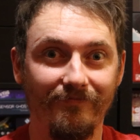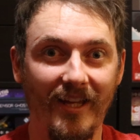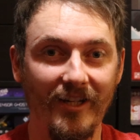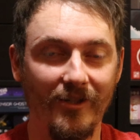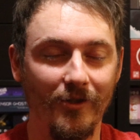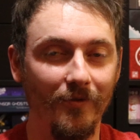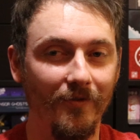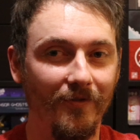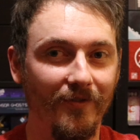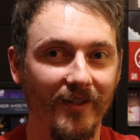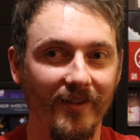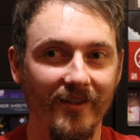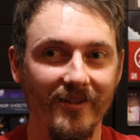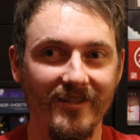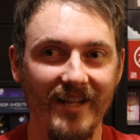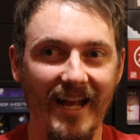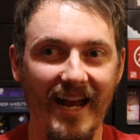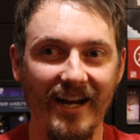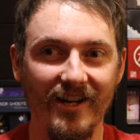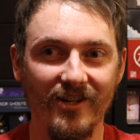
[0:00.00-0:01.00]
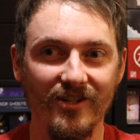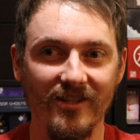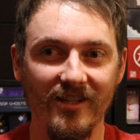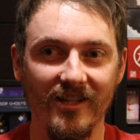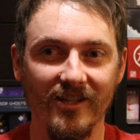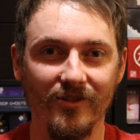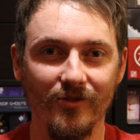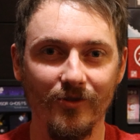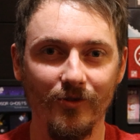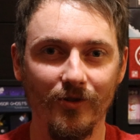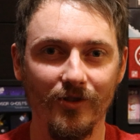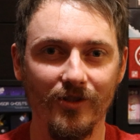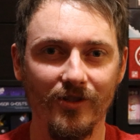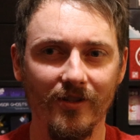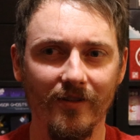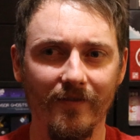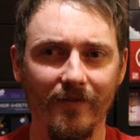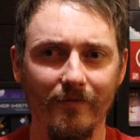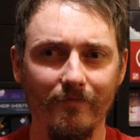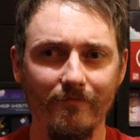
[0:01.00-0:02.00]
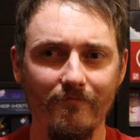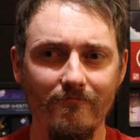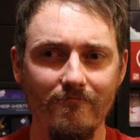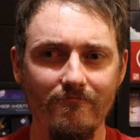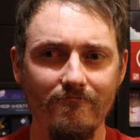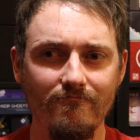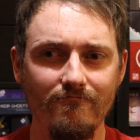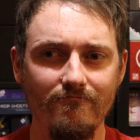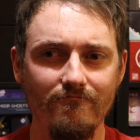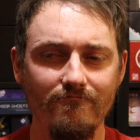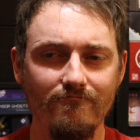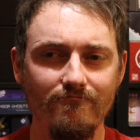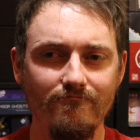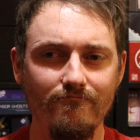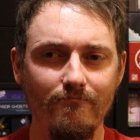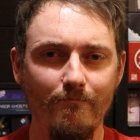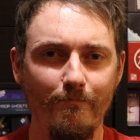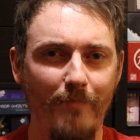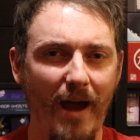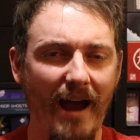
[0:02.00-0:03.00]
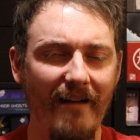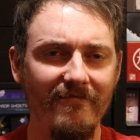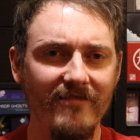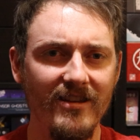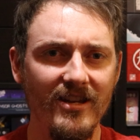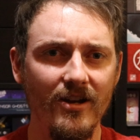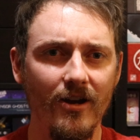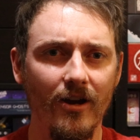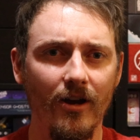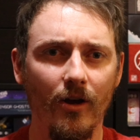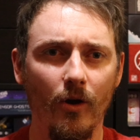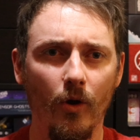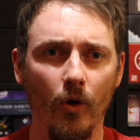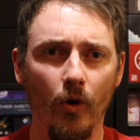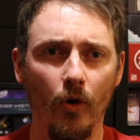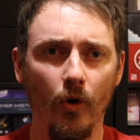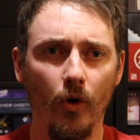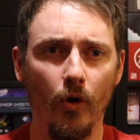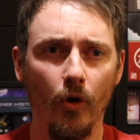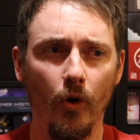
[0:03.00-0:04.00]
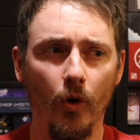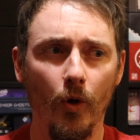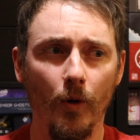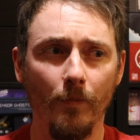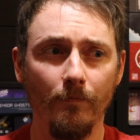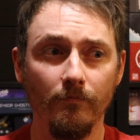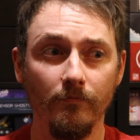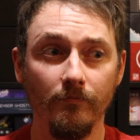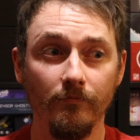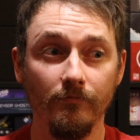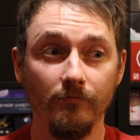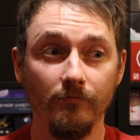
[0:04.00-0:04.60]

I don't think there's actually a sort of barrier or